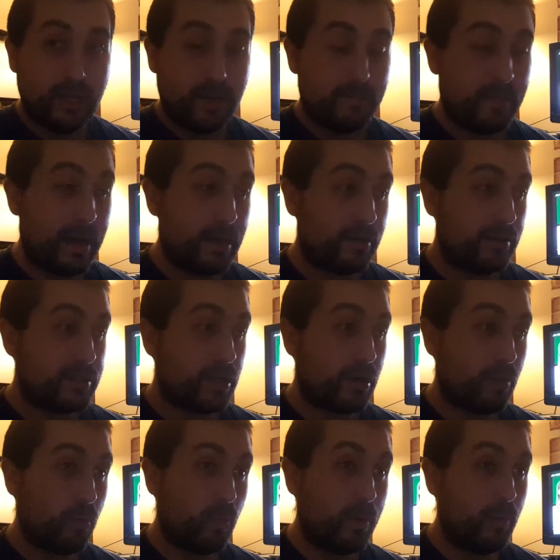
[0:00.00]
models
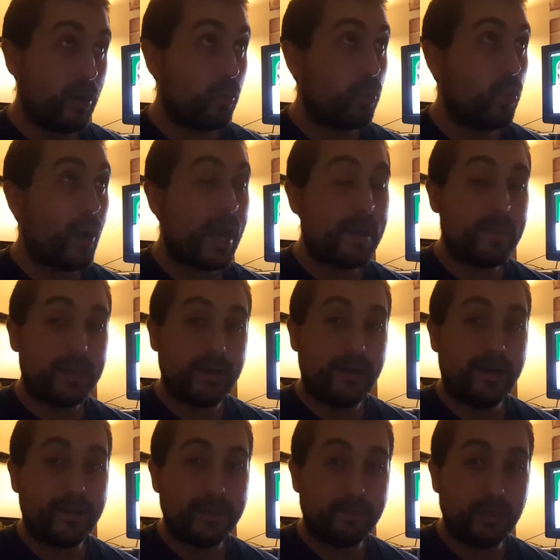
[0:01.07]
we're way
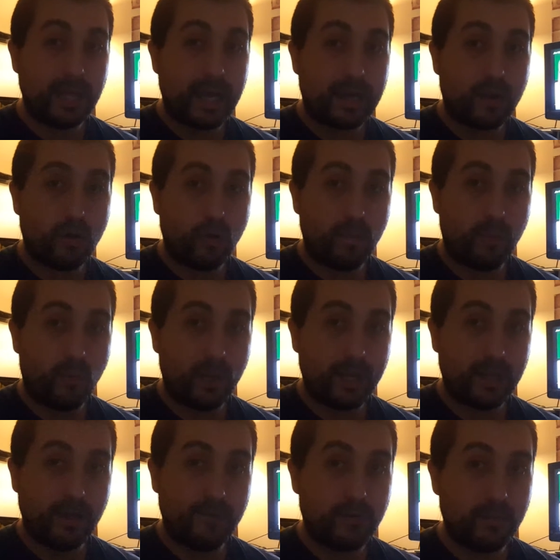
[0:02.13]
beyond the black hole
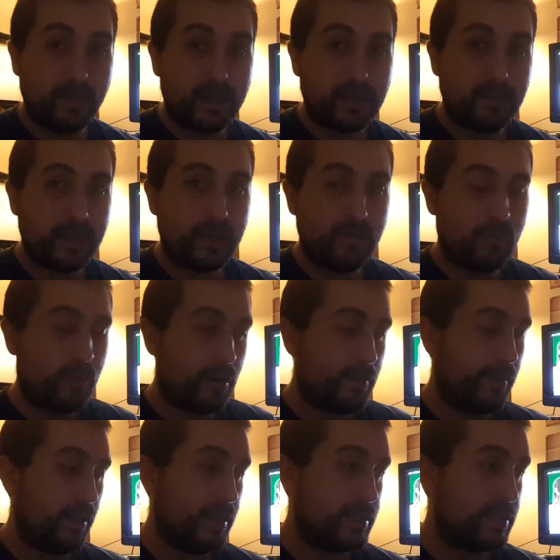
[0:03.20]
point of your money being
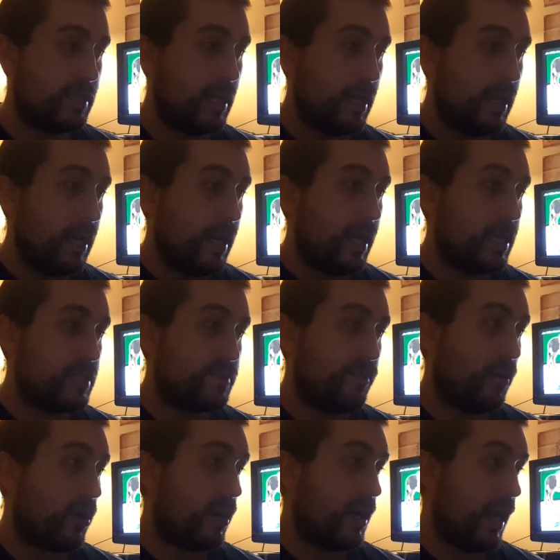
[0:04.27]
worthless, as
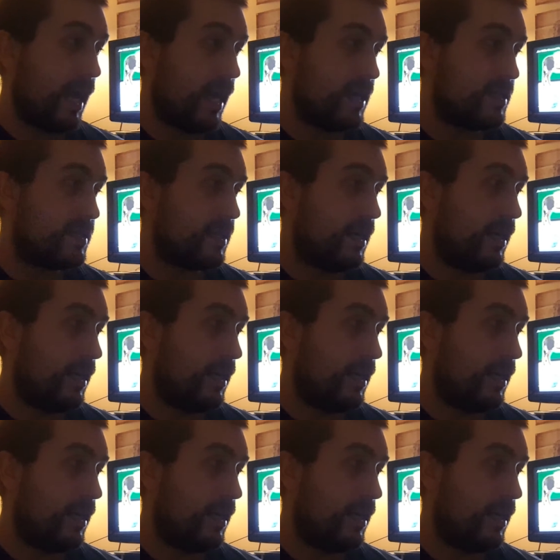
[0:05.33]
far as